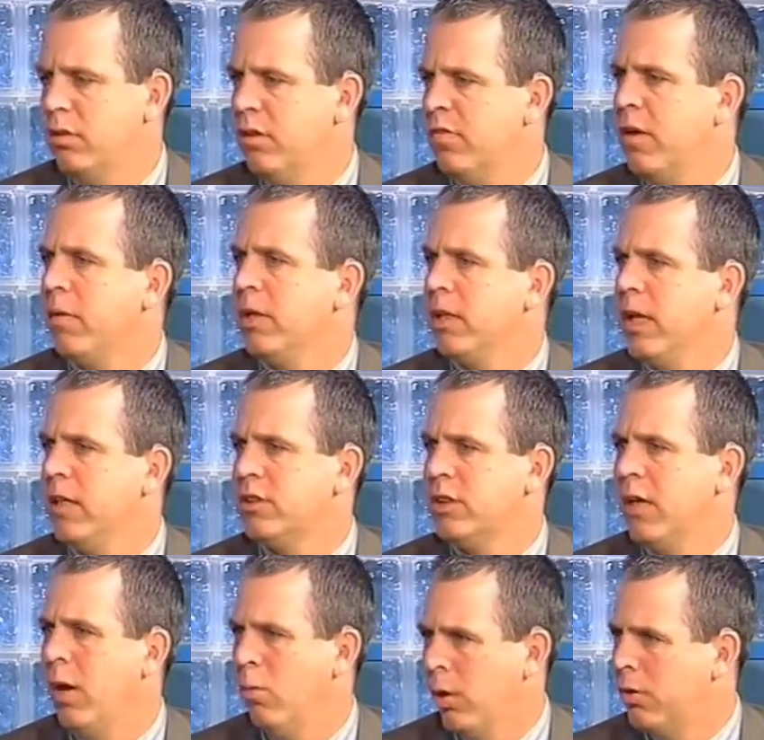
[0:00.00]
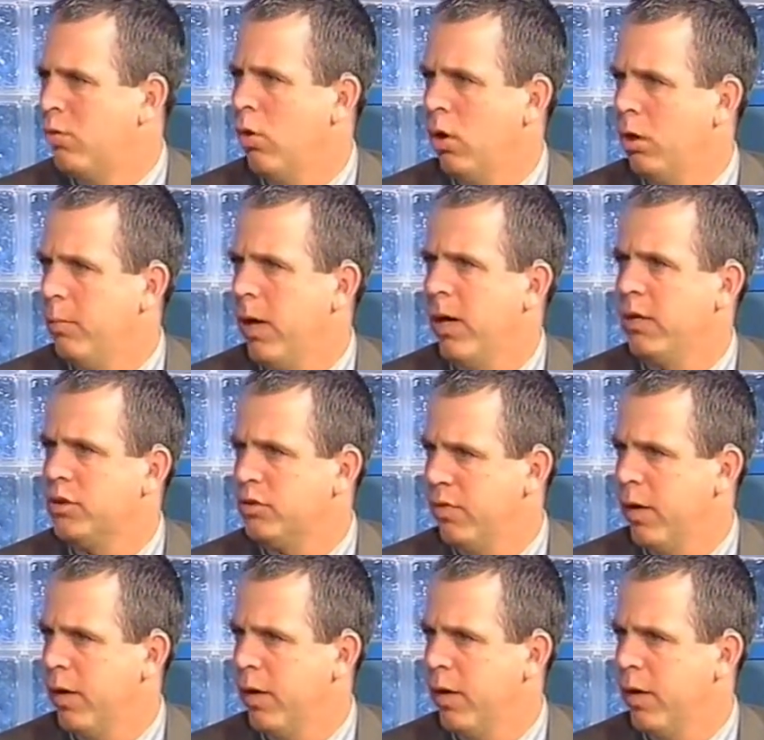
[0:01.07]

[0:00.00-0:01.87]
the, very last thing I want to talk about is